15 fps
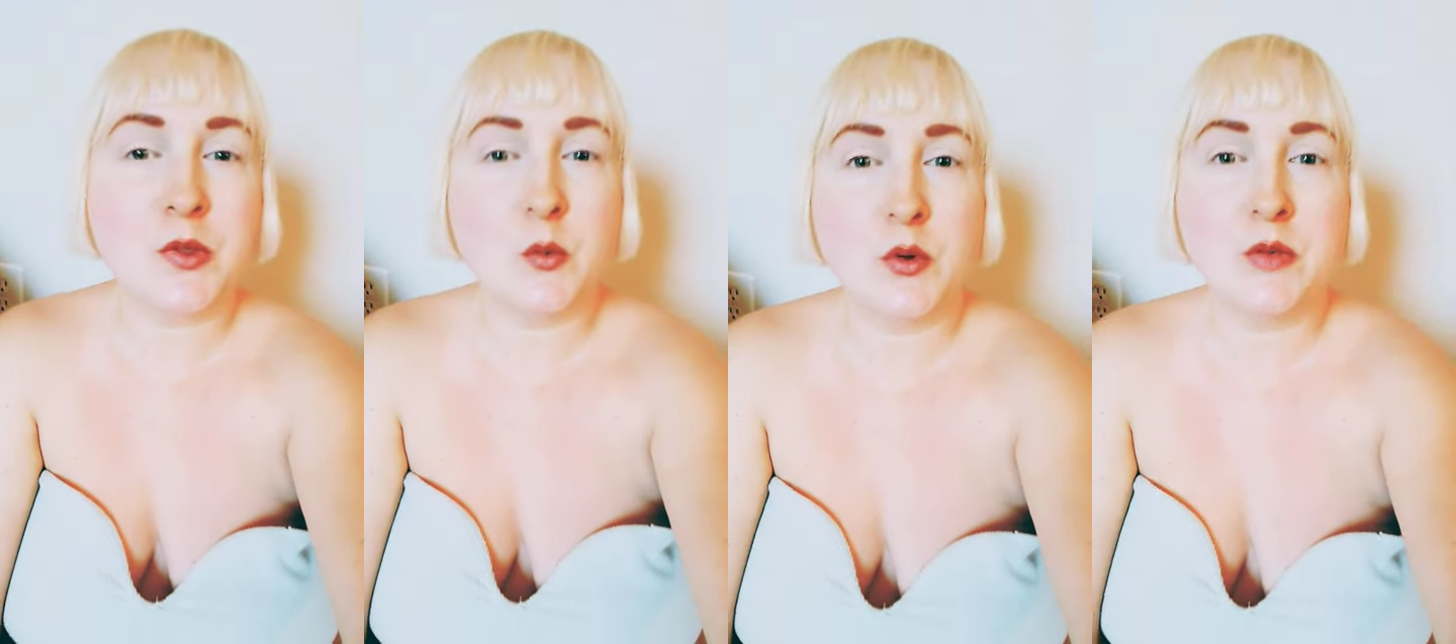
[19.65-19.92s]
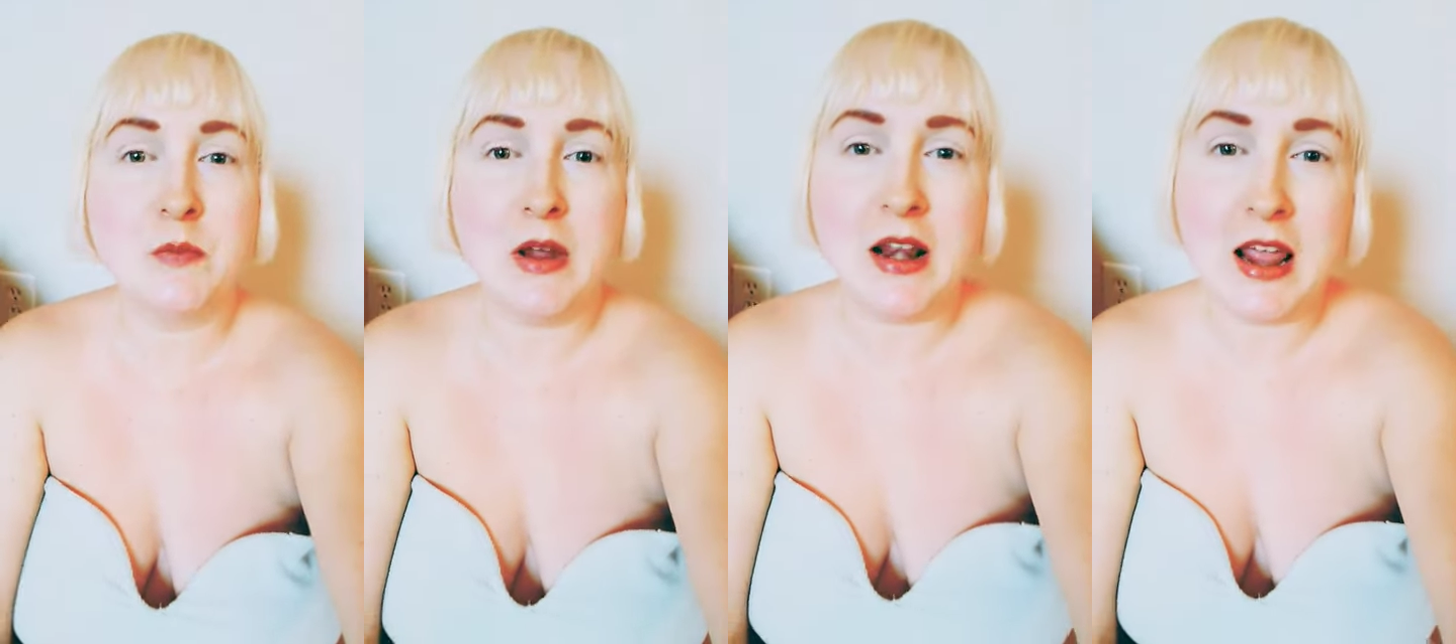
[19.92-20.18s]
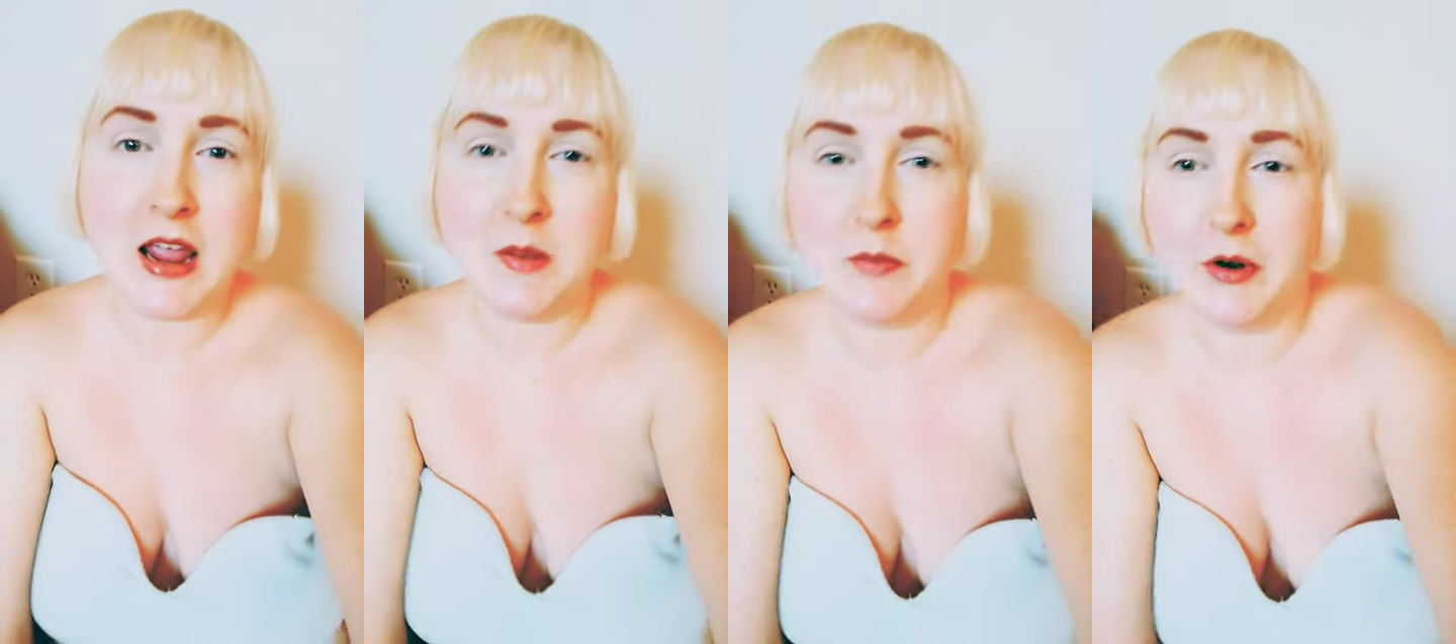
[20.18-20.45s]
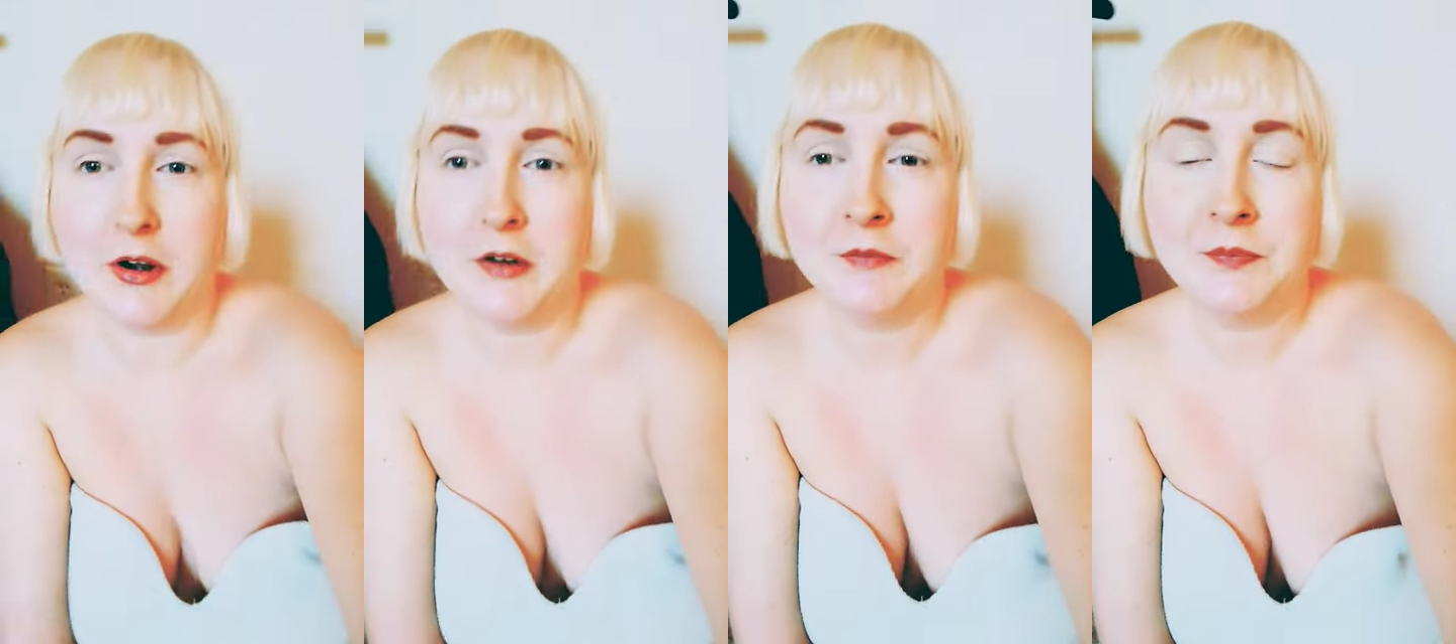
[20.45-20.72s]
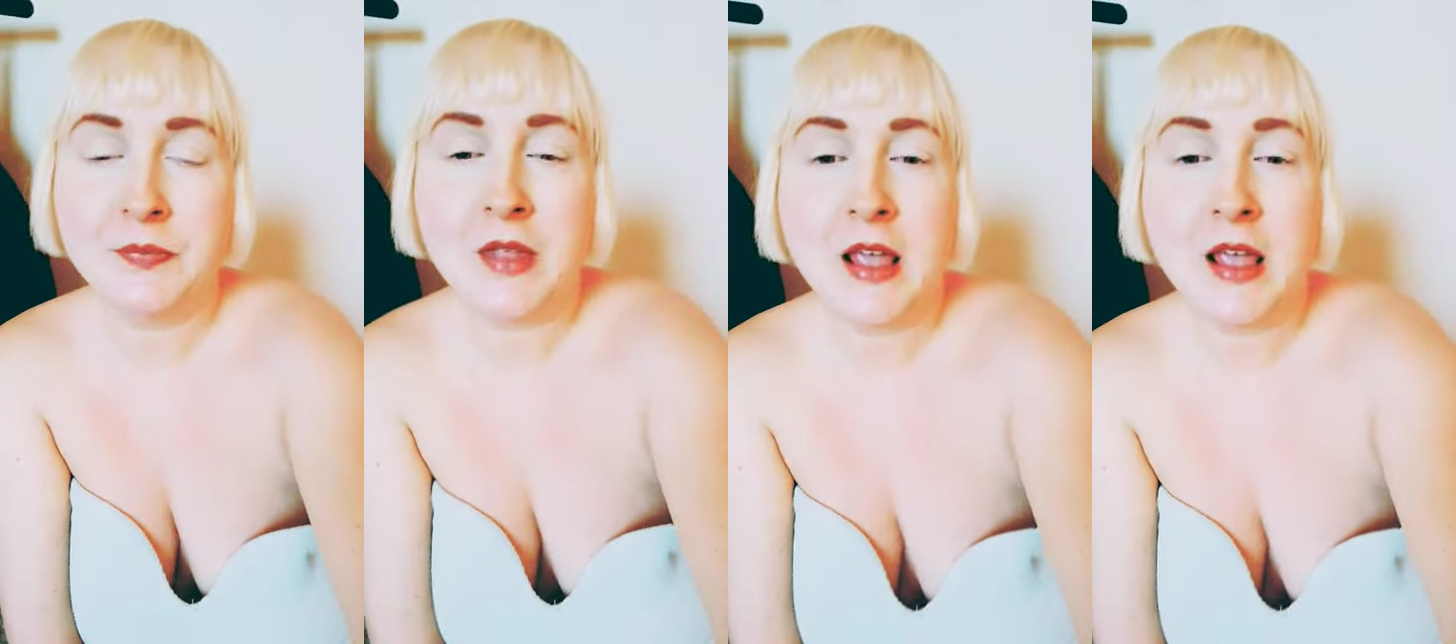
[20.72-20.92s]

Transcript: with my neighbor,